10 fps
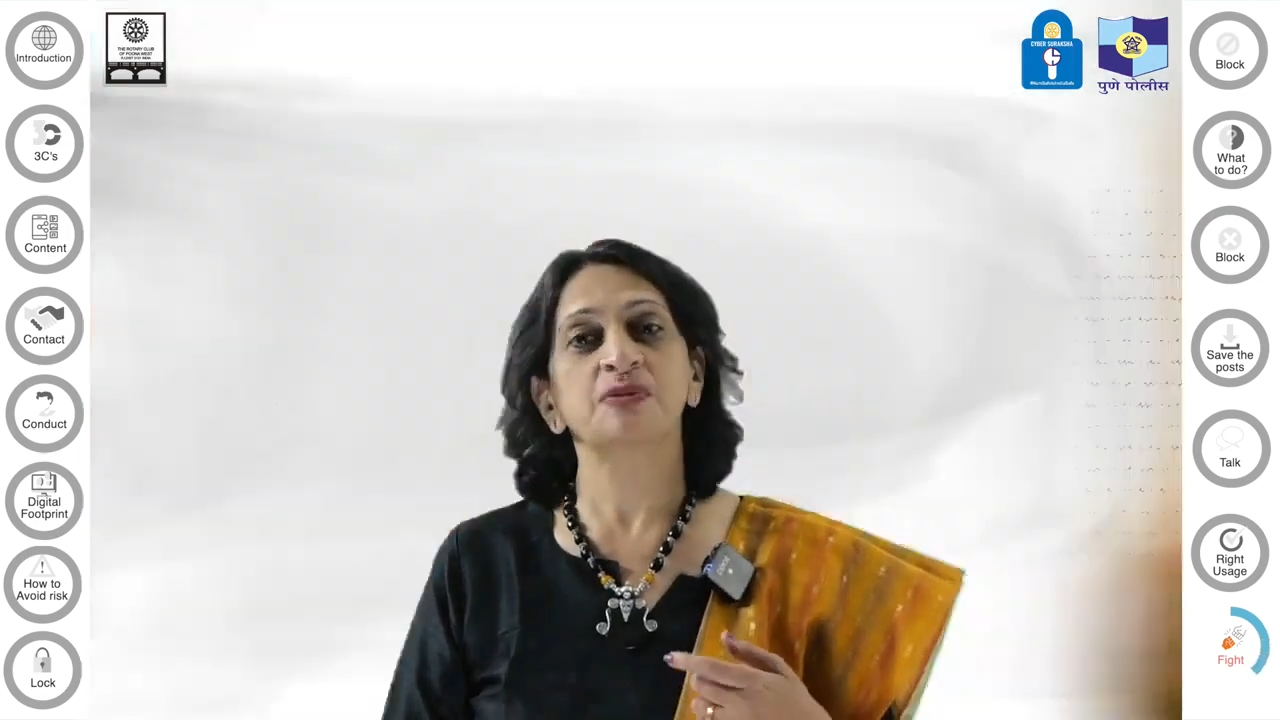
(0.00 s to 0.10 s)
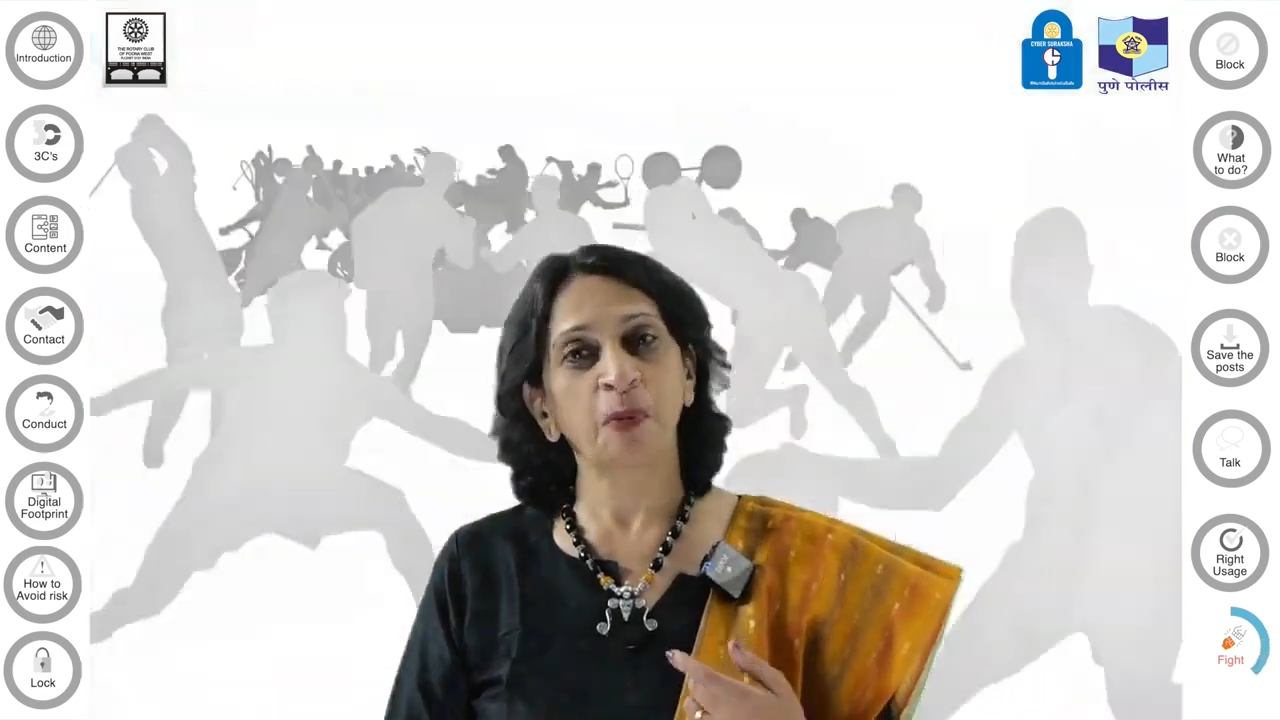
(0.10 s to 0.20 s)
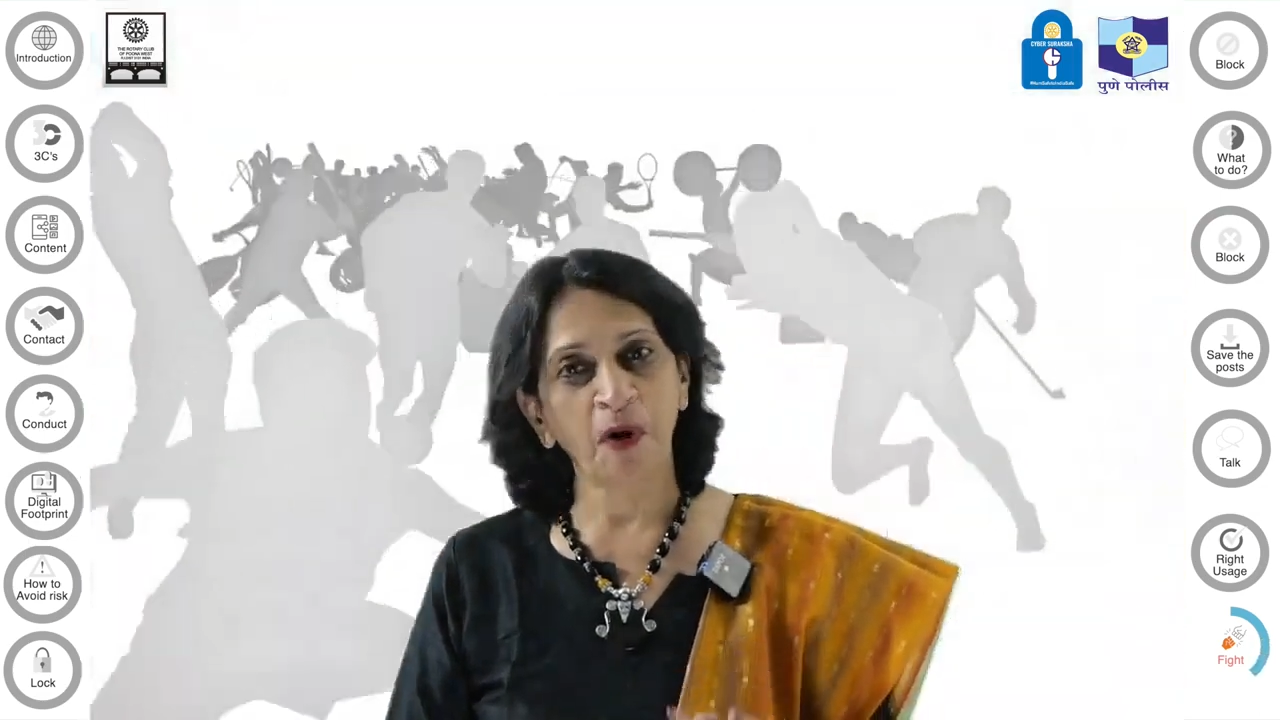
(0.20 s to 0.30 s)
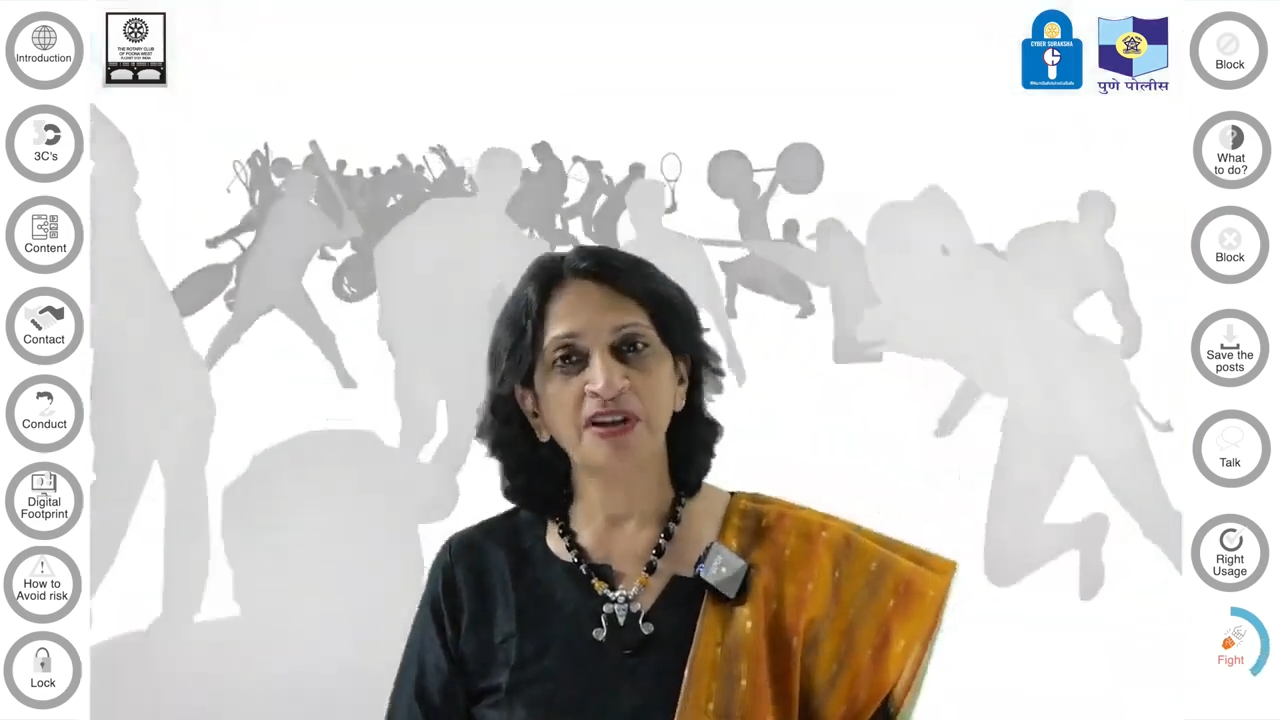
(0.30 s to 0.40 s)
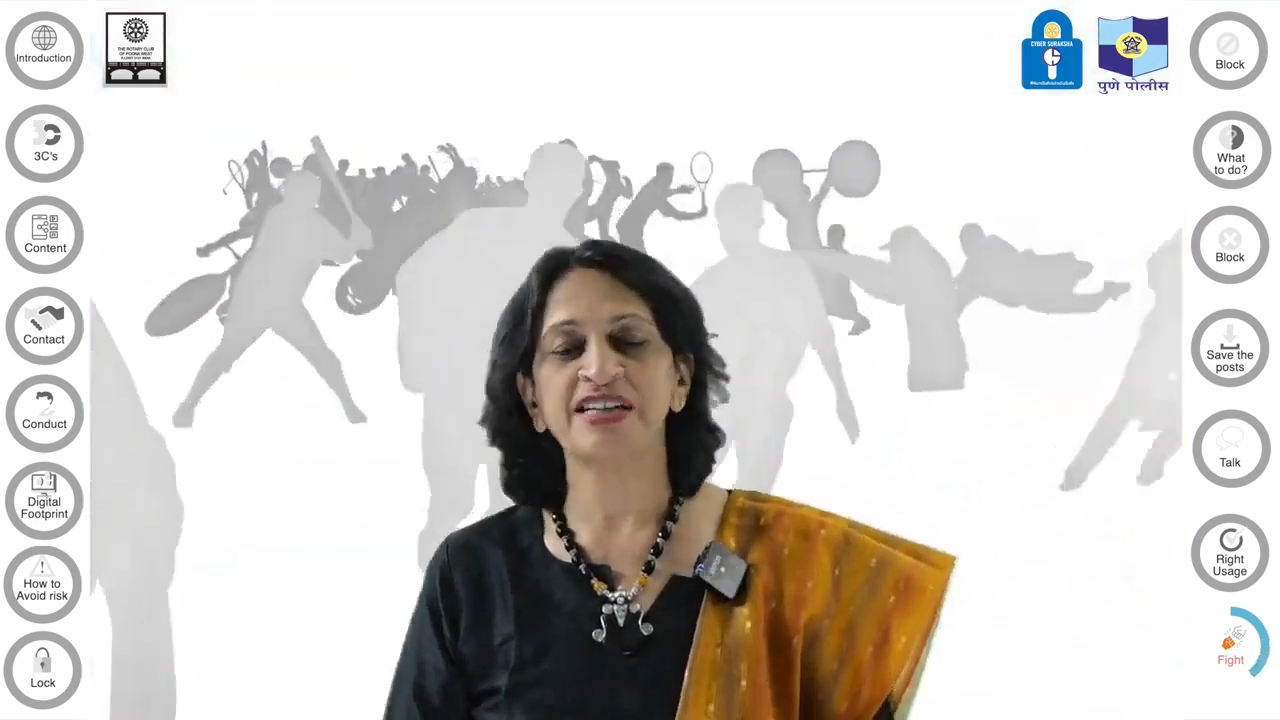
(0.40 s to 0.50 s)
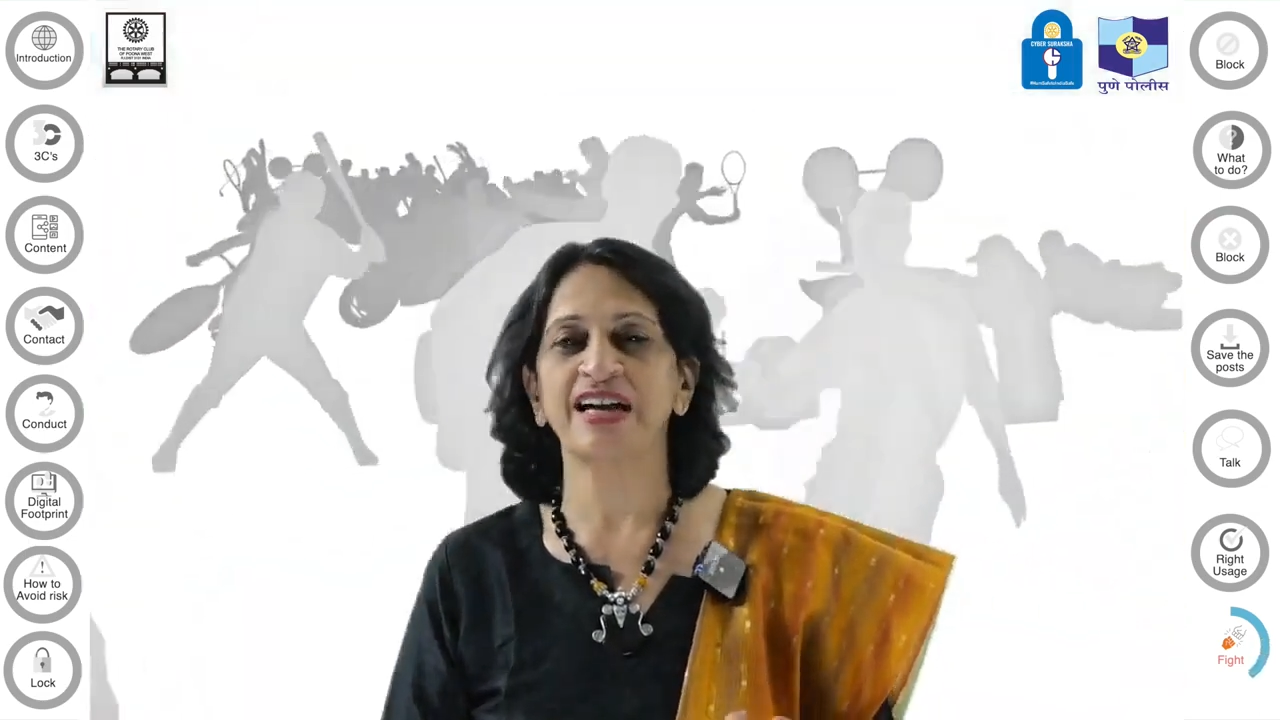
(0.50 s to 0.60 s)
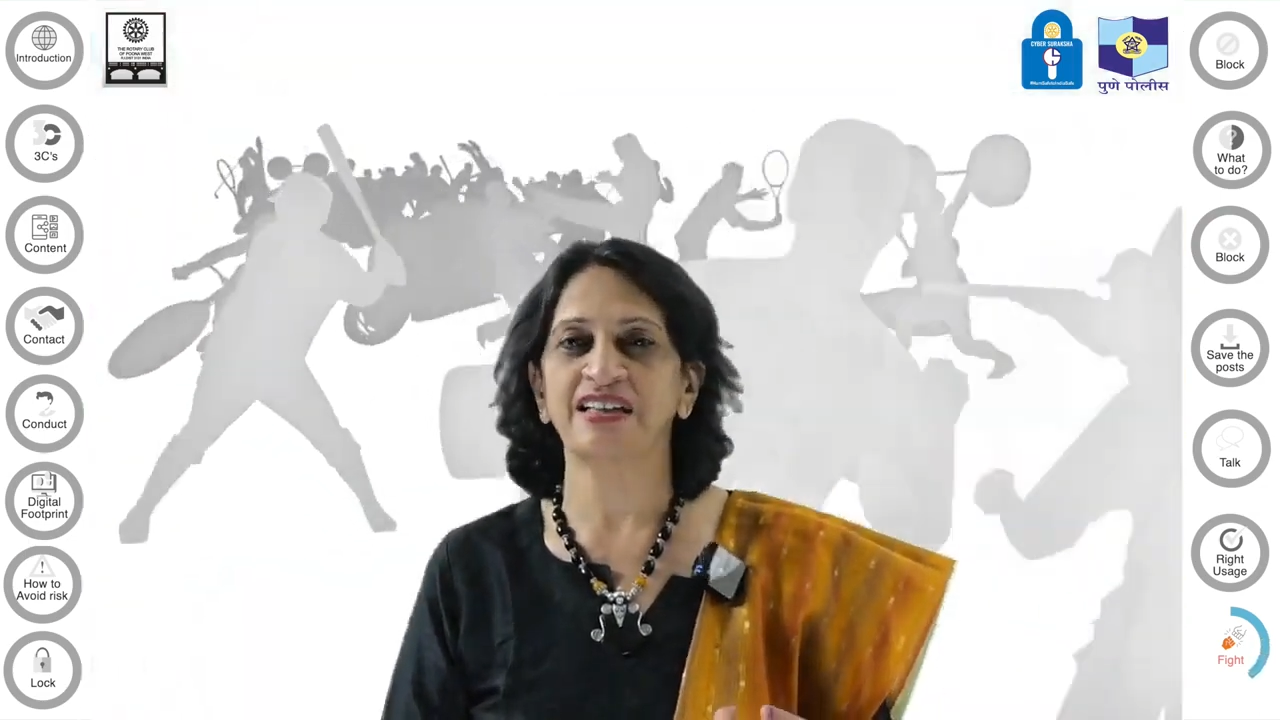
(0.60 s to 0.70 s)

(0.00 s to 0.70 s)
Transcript: sports